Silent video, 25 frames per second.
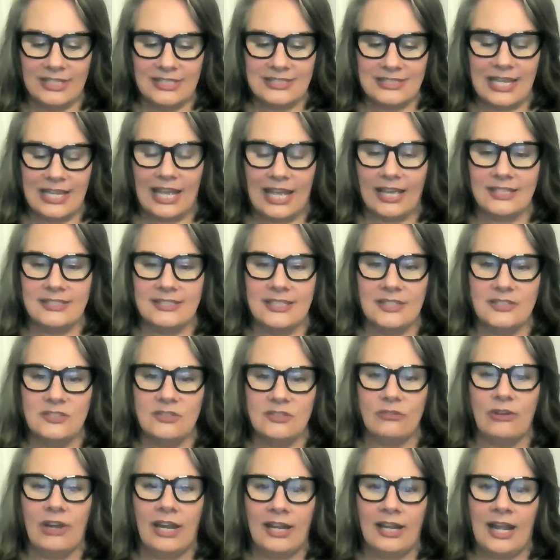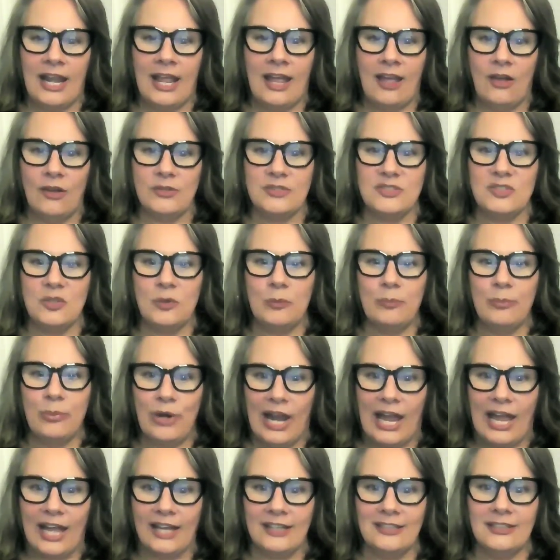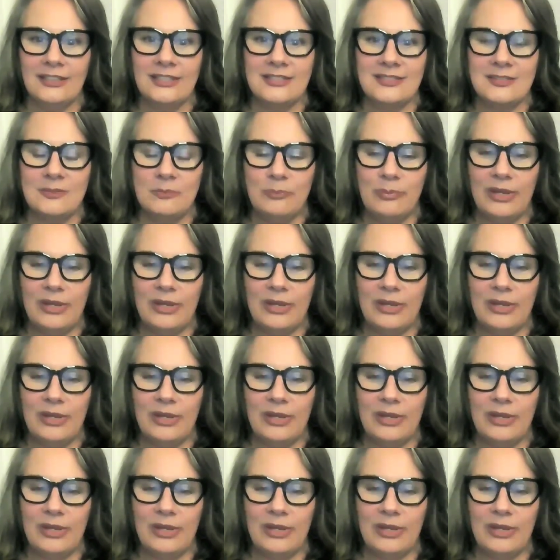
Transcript: of it is accessed right now. So practice